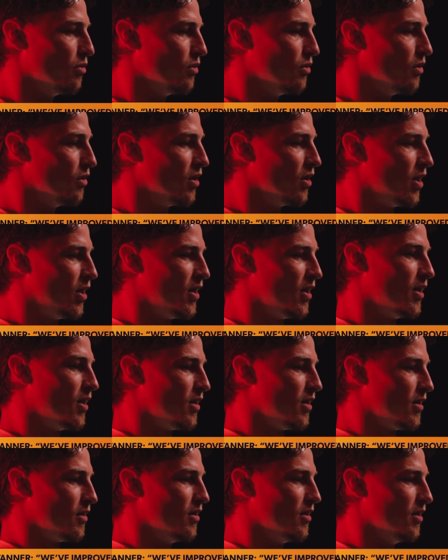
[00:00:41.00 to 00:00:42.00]
brought
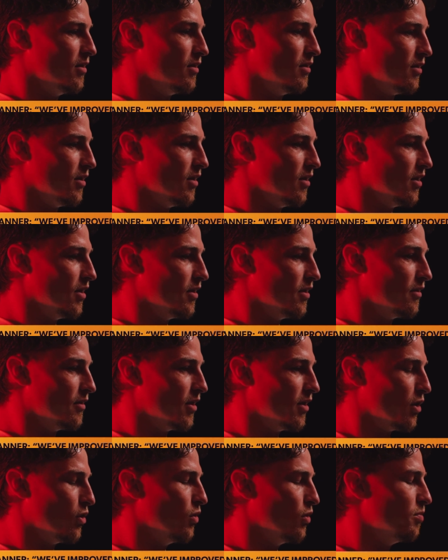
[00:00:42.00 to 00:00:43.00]
the
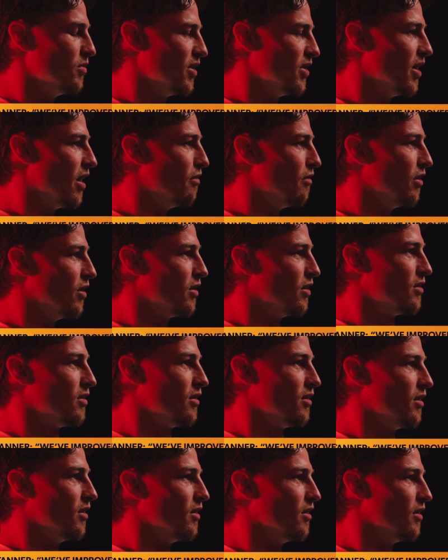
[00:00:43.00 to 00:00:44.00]
club together,
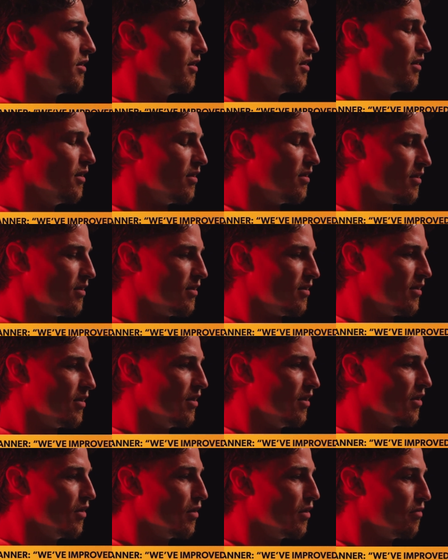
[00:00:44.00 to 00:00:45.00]
and
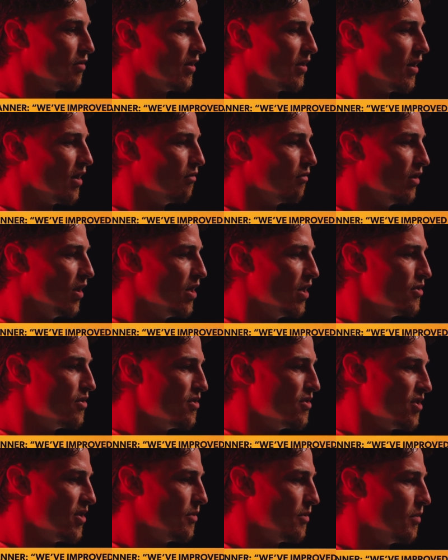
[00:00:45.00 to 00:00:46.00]
I think that
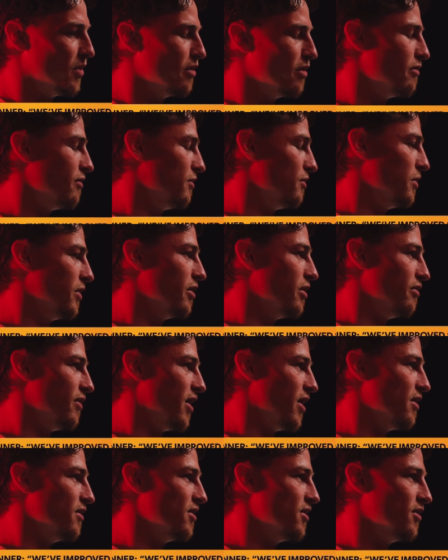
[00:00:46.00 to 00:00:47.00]
relationship with the
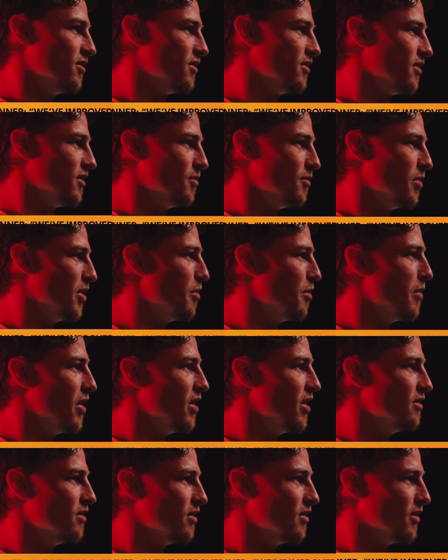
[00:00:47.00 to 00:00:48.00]
fans has been
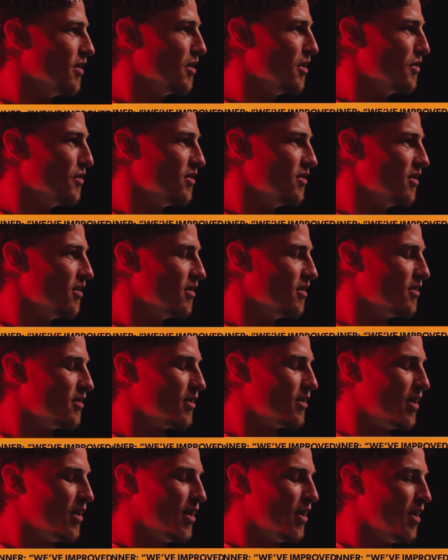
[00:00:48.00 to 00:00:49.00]
amazing.
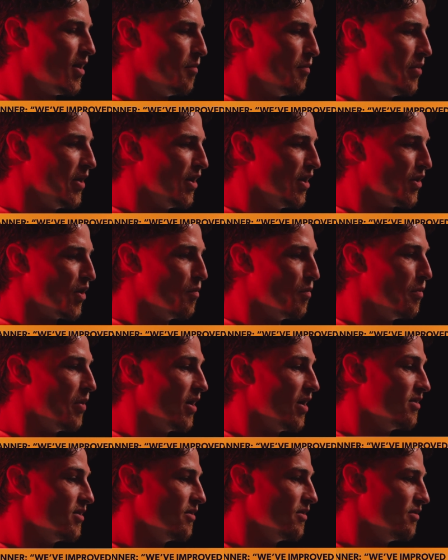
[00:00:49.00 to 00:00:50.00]
Since being a
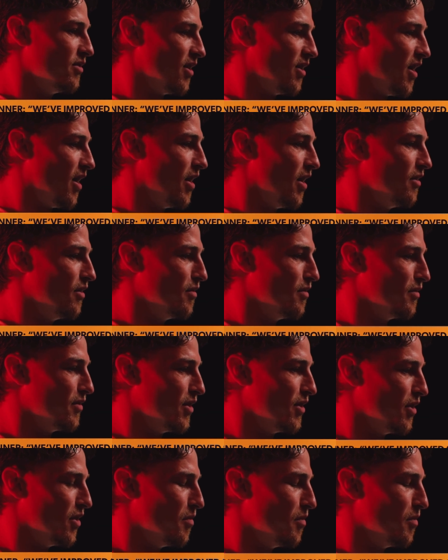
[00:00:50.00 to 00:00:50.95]
competitive side and